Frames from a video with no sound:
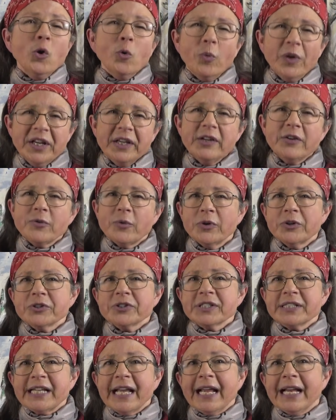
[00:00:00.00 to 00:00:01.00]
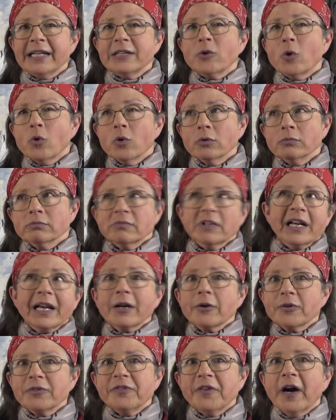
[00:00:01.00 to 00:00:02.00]
we need to understand or
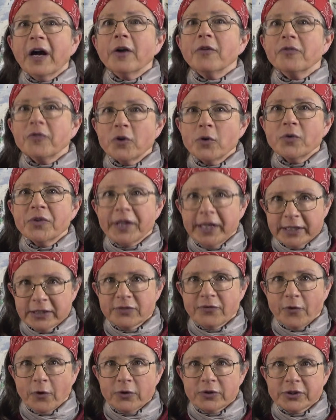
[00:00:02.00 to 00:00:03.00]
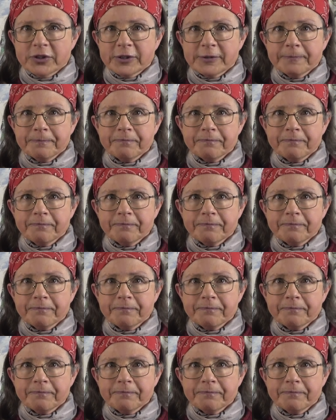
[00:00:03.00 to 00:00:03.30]
clarify a few things first.